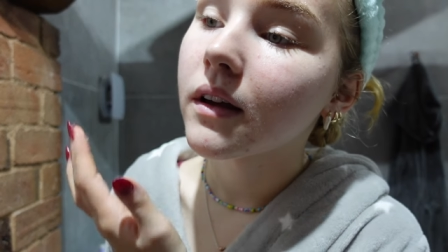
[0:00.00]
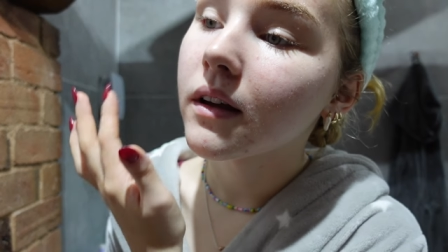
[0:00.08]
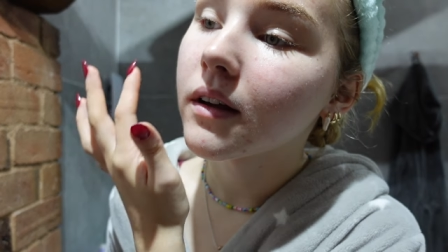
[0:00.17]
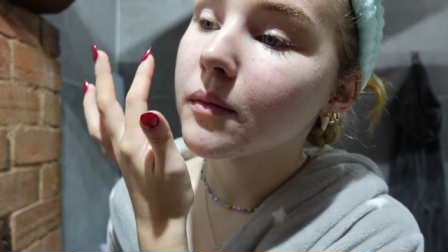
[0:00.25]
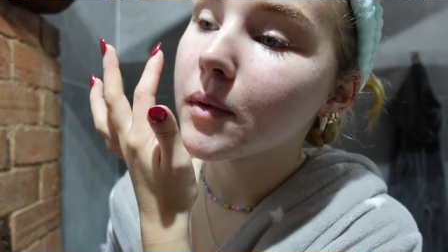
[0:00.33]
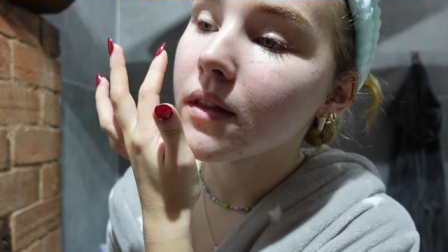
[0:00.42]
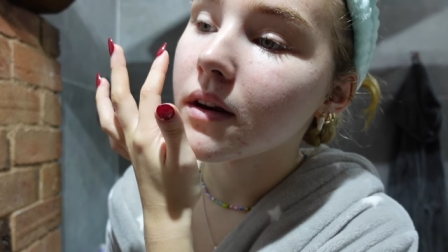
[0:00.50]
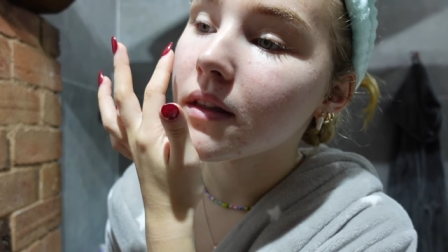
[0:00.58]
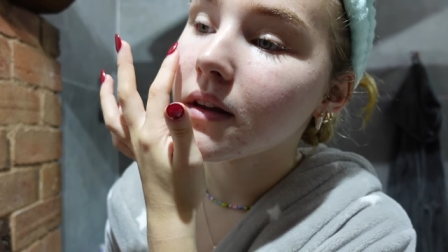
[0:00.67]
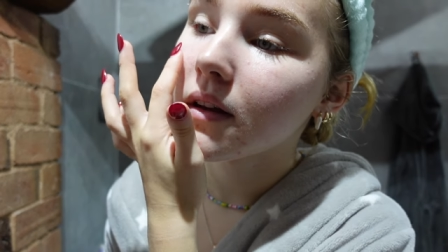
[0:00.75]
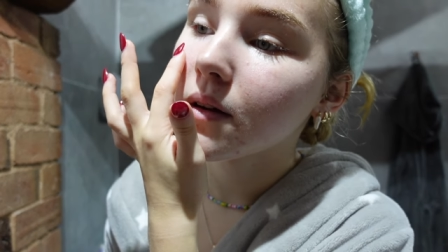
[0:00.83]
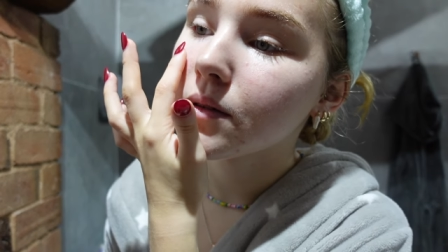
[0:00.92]
And then I
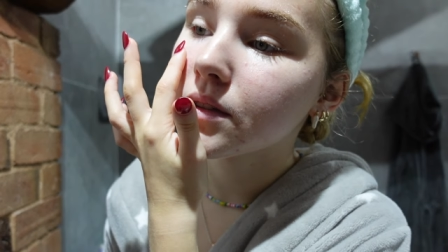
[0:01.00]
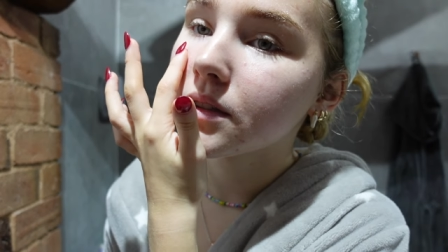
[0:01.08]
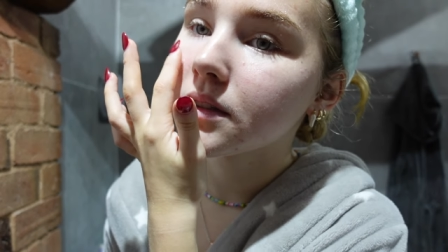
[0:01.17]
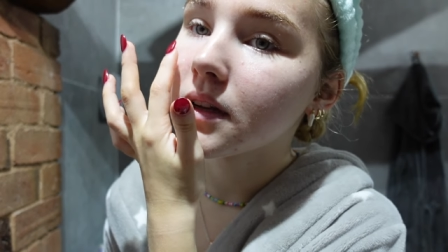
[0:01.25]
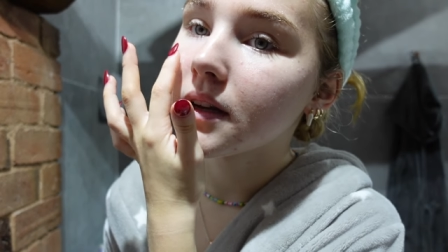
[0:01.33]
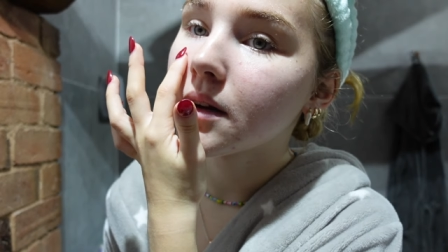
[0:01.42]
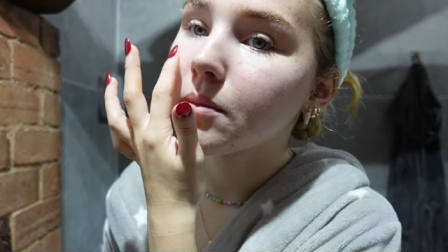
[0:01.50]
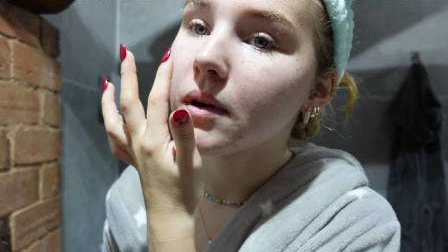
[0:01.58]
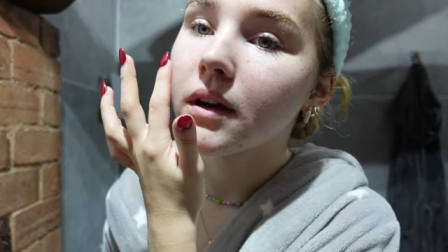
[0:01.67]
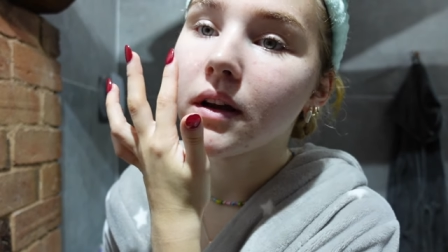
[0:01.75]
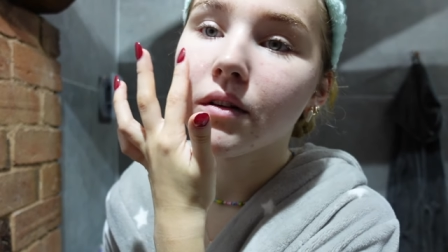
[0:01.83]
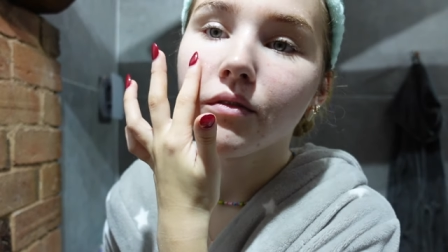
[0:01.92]
think I'll just like
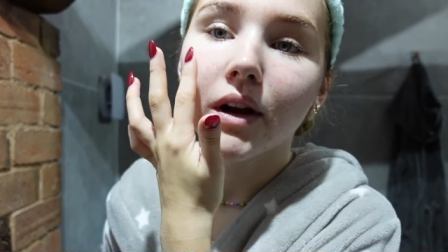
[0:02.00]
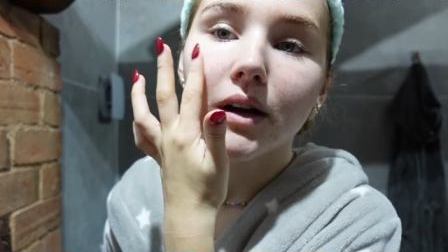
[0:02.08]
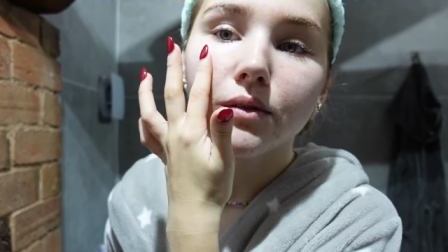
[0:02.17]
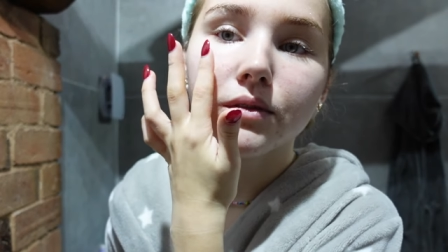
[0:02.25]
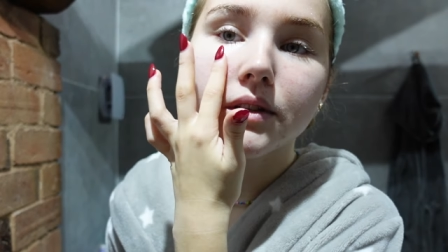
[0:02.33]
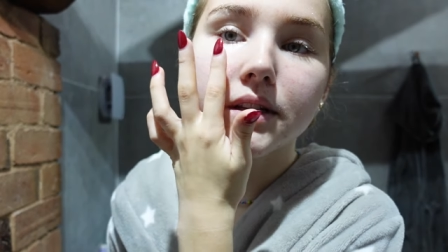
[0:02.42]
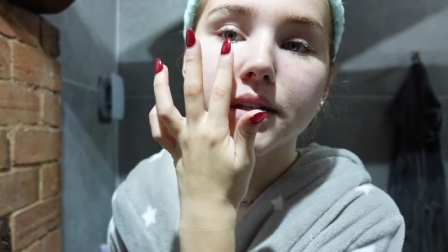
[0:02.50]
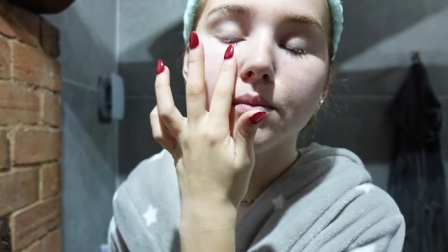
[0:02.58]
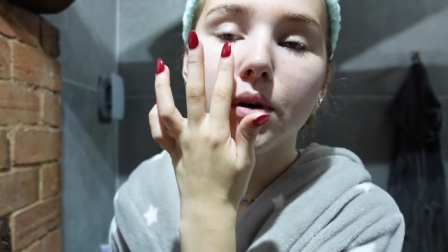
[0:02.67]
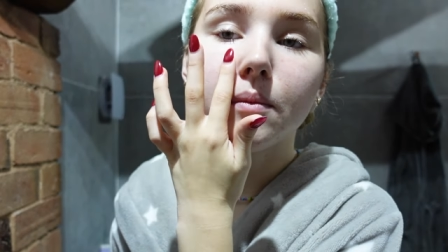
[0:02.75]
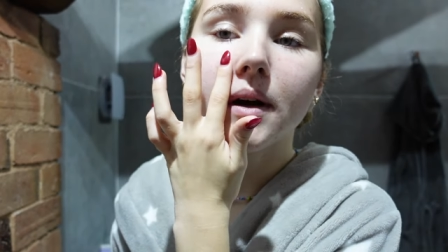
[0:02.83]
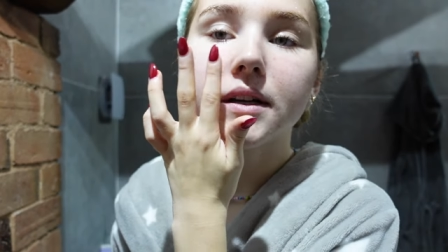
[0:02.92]
apply it around this
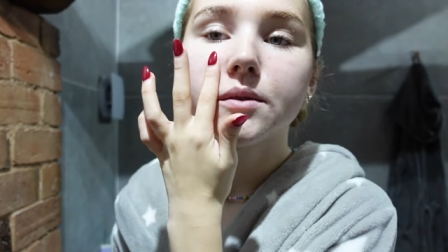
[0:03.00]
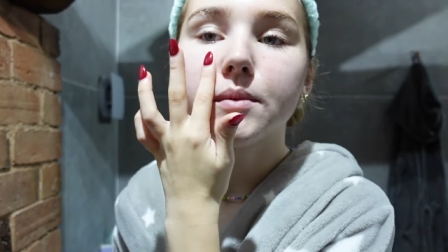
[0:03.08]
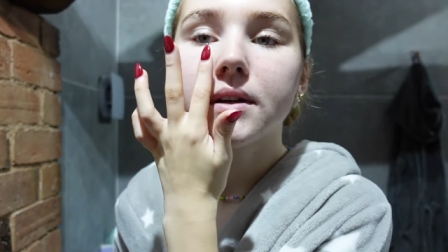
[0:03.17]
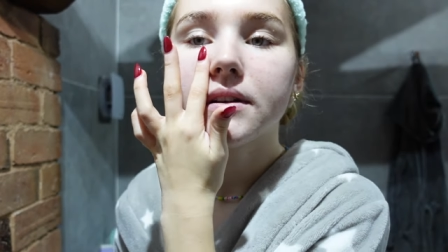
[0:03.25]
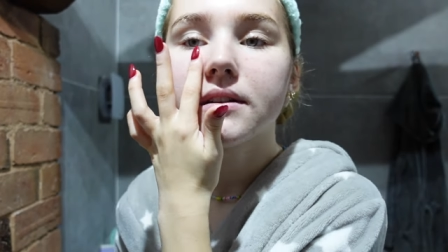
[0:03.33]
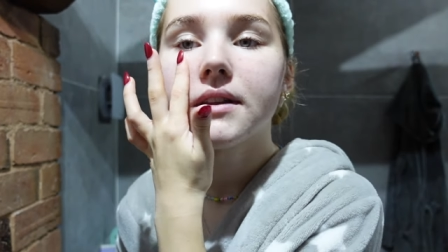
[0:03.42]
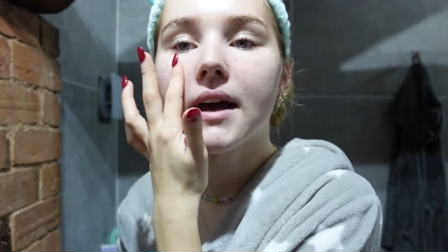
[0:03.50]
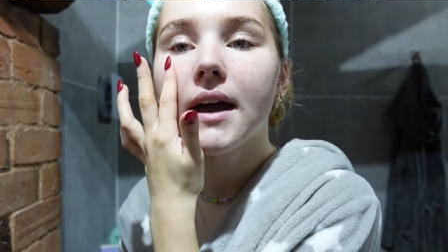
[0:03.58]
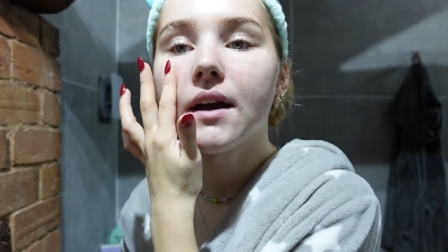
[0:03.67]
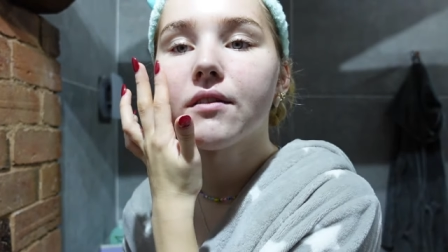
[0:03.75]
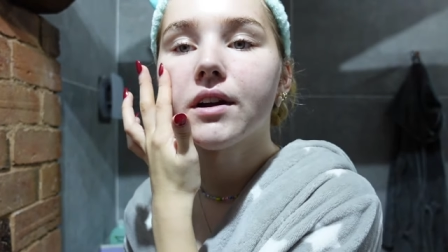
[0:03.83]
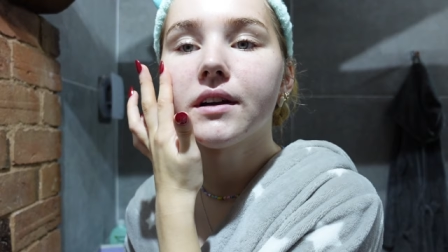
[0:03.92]
spot patch because
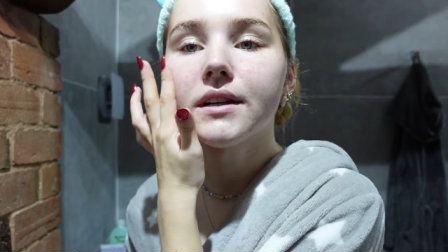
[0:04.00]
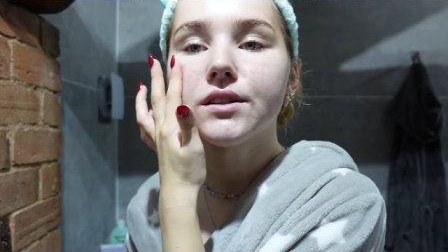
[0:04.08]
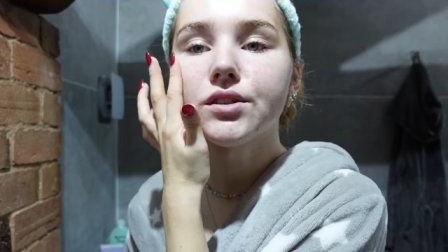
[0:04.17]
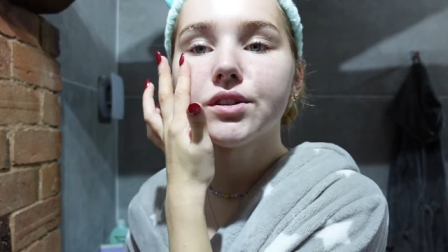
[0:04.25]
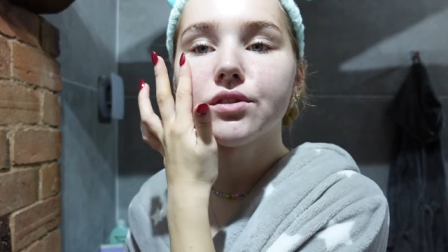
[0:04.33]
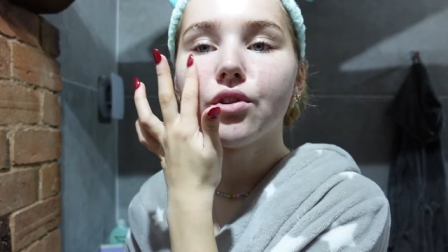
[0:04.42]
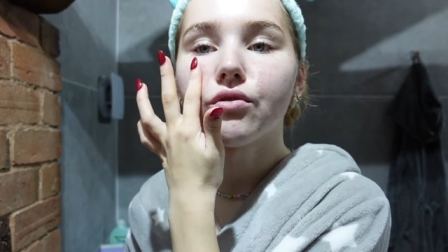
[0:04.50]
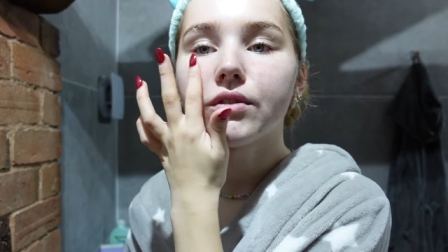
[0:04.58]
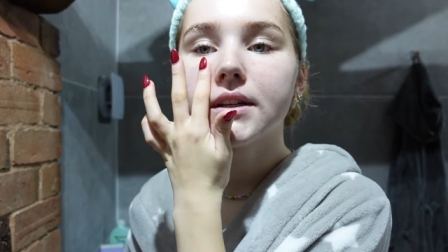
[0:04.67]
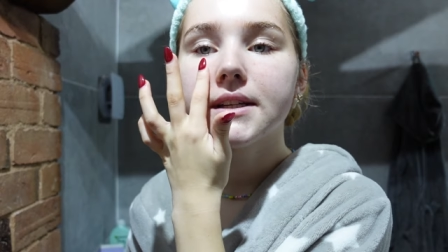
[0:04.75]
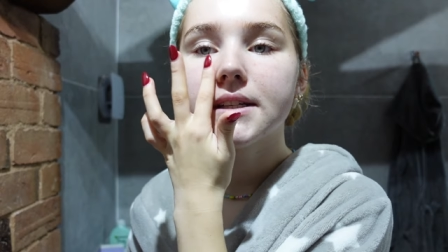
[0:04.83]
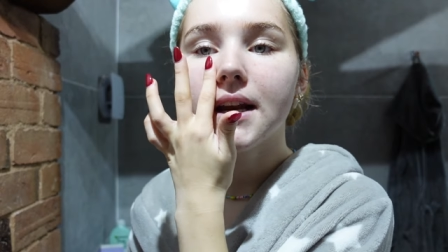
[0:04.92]
that area is just not
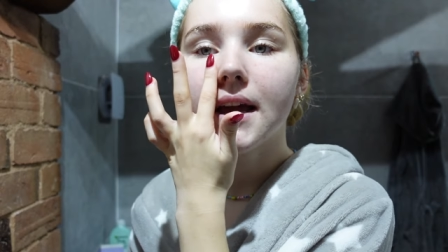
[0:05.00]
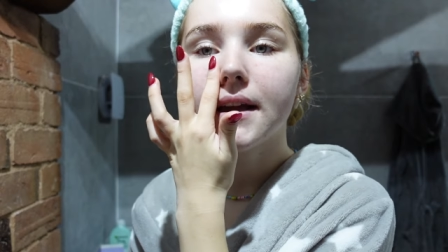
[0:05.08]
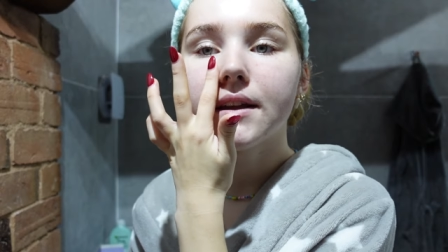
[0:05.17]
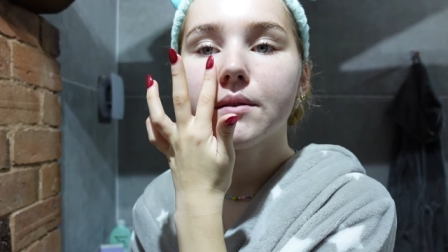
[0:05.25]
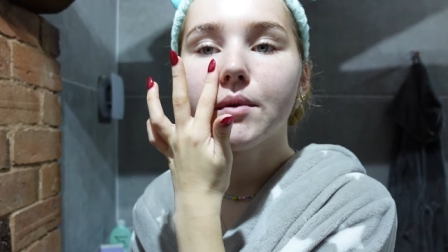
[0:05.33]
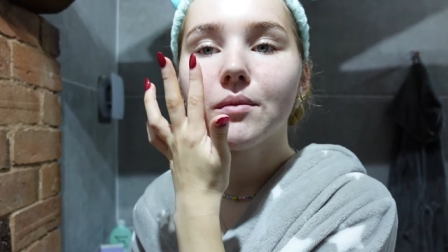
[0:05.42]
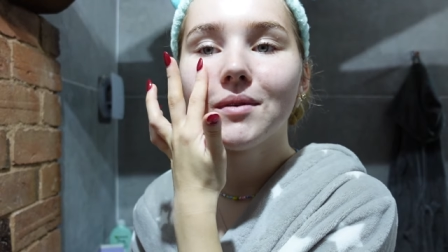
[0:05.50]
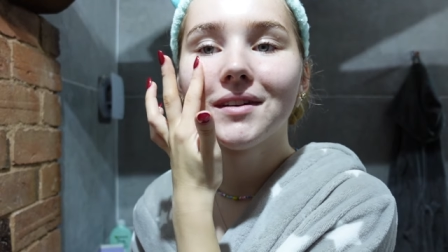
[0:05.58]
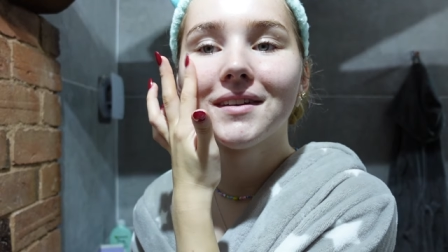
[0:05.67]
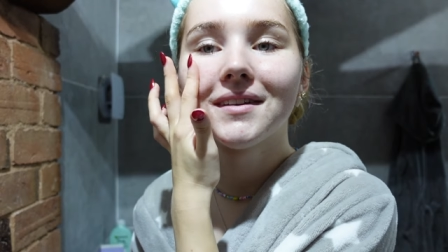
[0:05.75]
really slaying at the moment.